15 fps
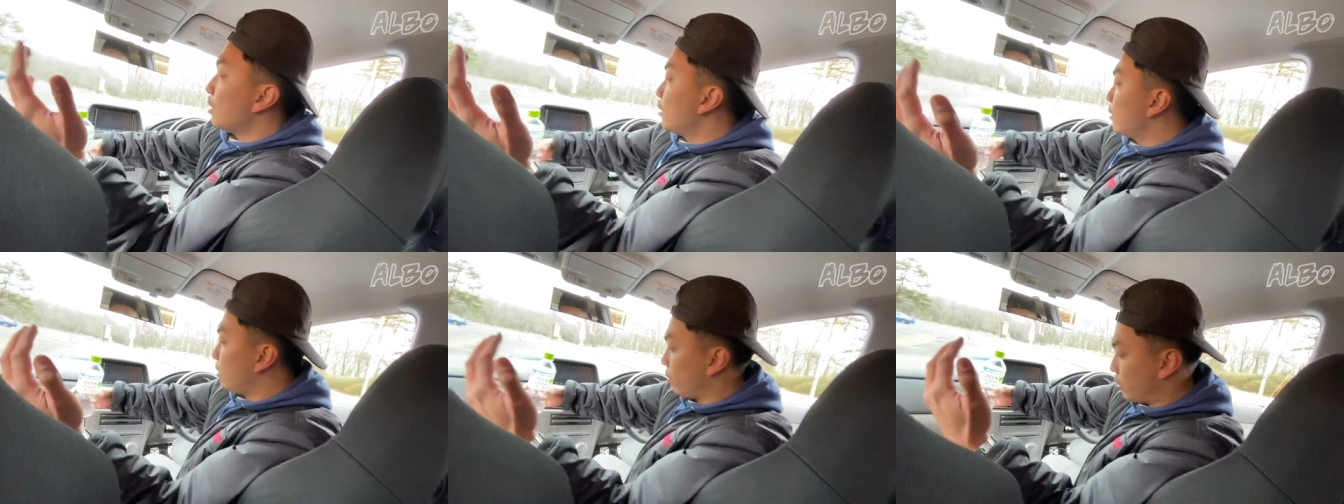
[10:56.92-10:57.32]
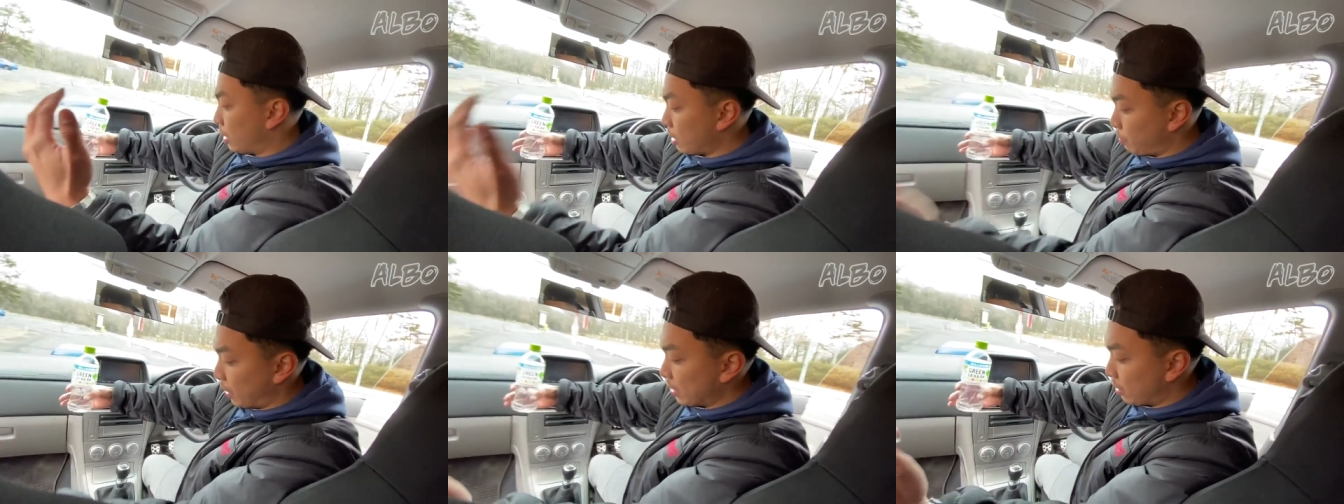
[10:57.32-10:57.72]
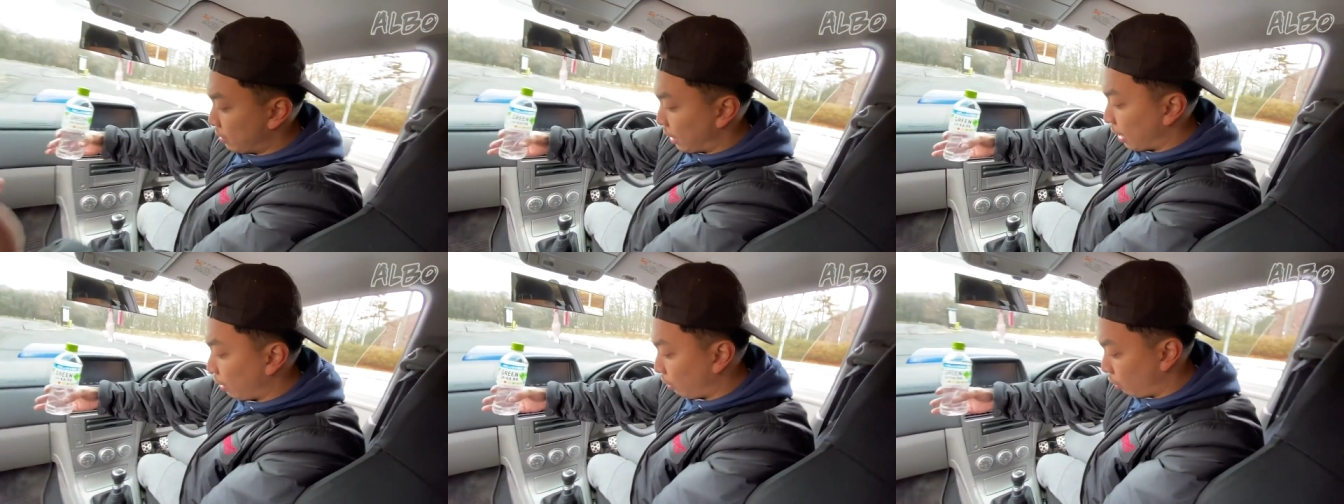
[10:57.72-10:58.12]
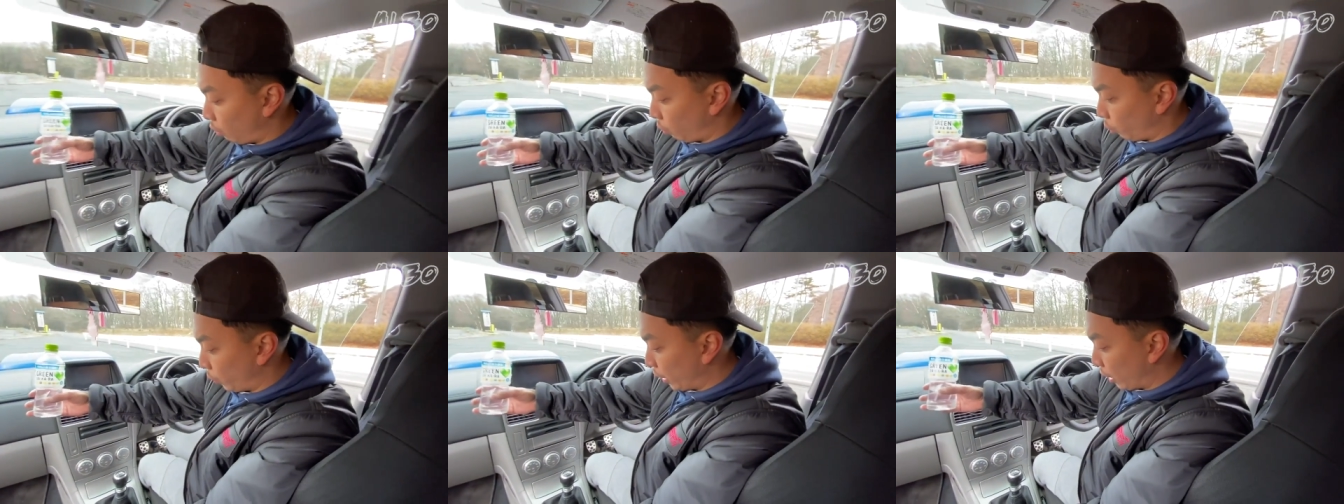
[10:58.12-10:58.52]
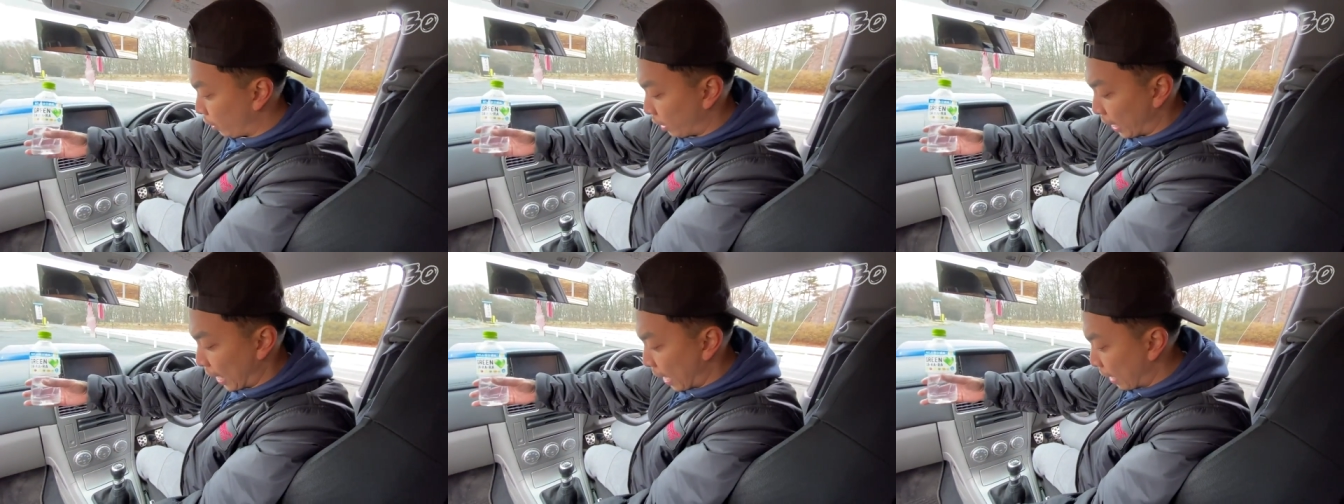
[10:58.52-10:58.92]
So just based on that alone, we
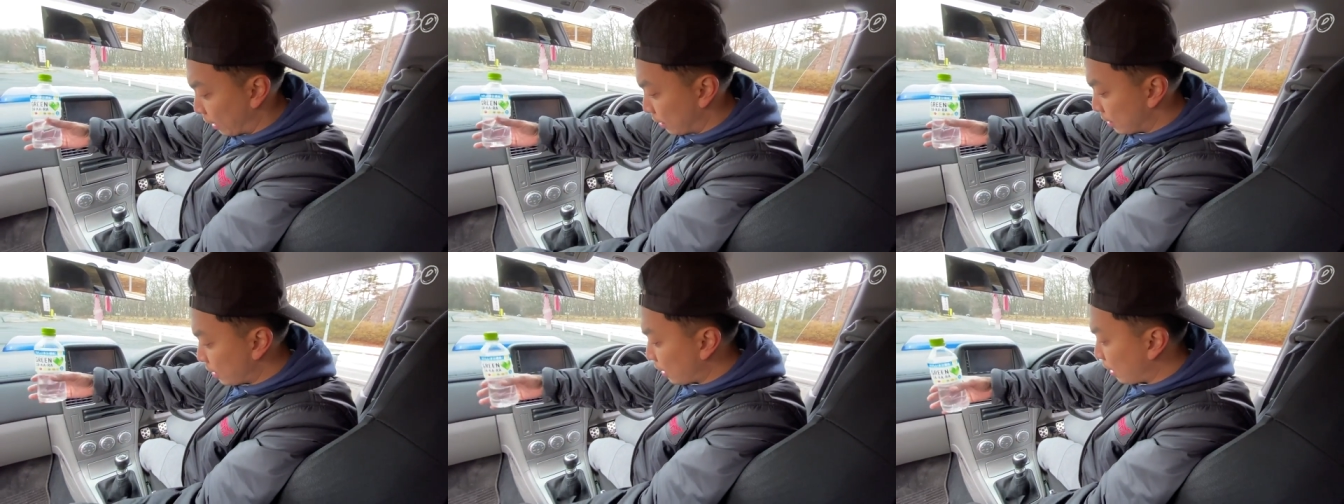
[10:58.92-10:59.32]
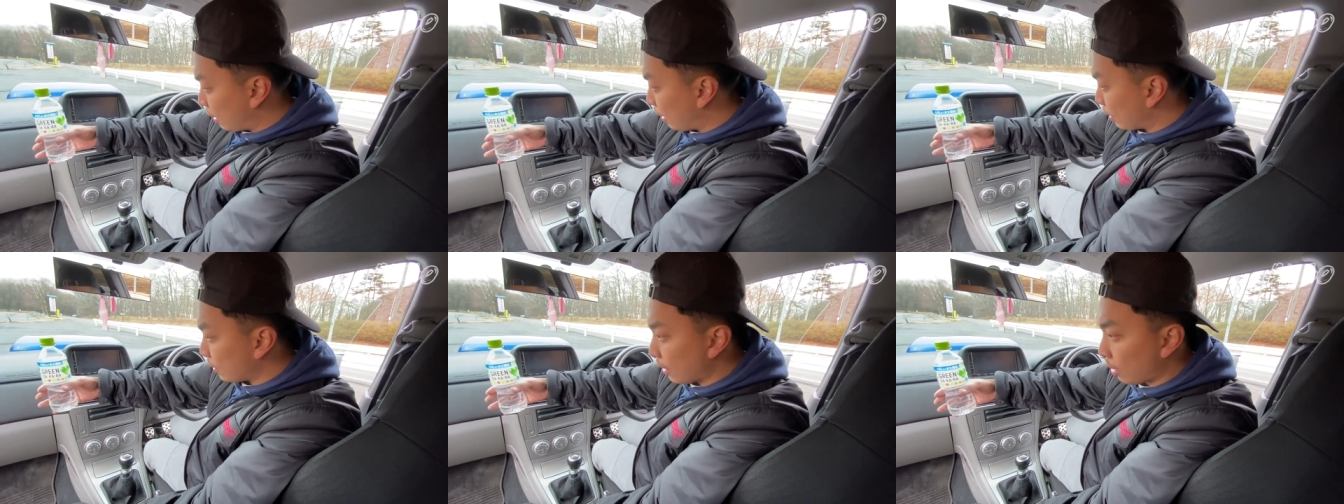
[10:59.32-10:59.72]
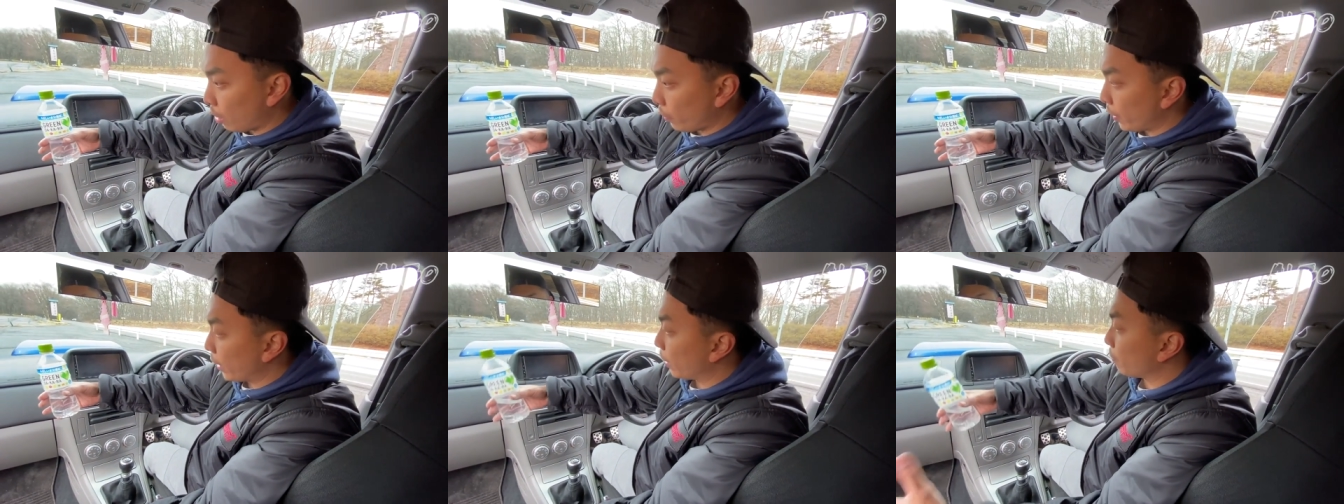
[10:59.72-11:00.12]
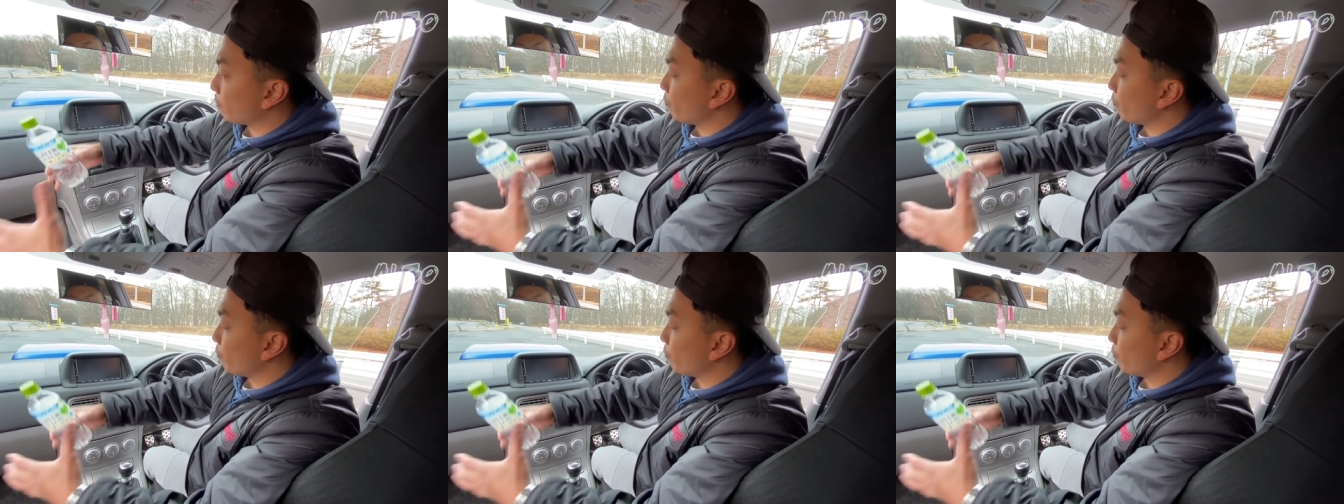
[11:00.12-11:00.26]
are at a 10 out of 10 already.